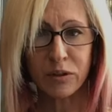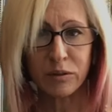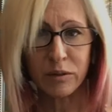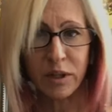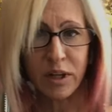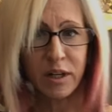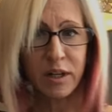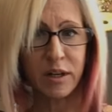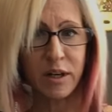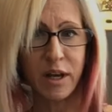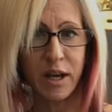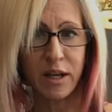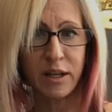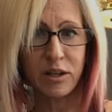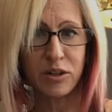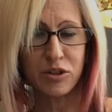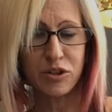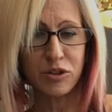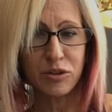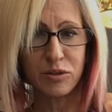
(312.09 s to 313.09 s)
I got neck
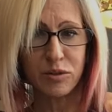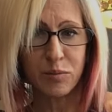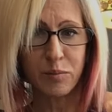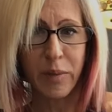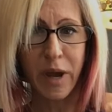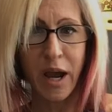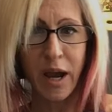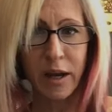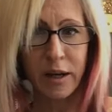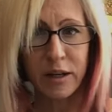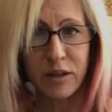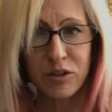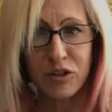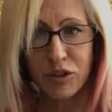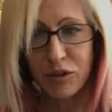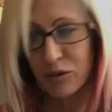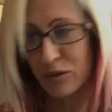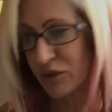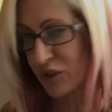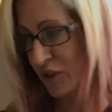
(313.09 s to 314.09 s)
issues, back
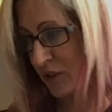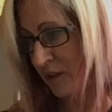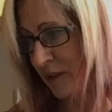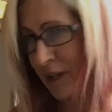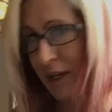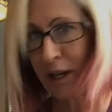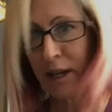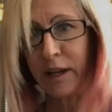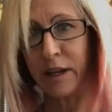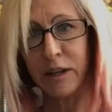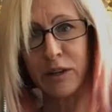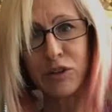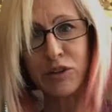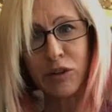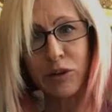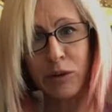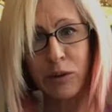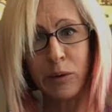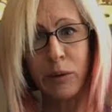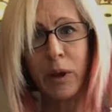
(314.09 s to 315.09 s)
issues, knee
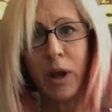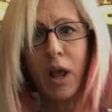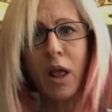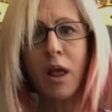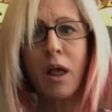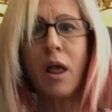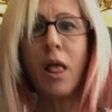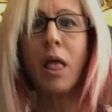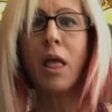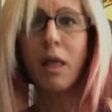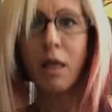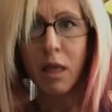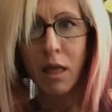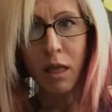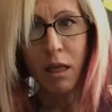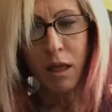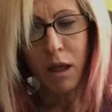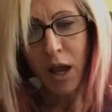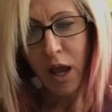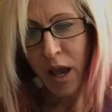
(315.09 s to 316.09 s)
issue,
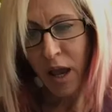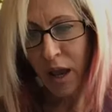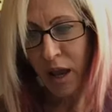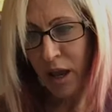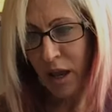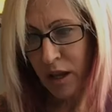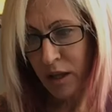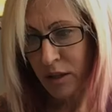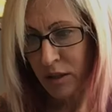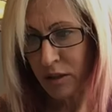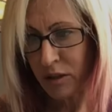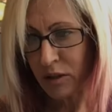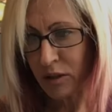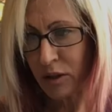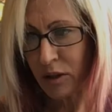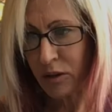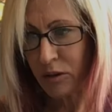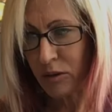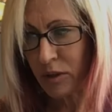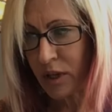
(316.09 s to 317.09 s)
and you
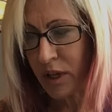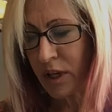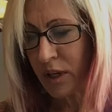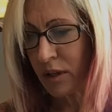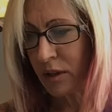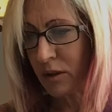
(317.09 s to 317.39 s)
know, like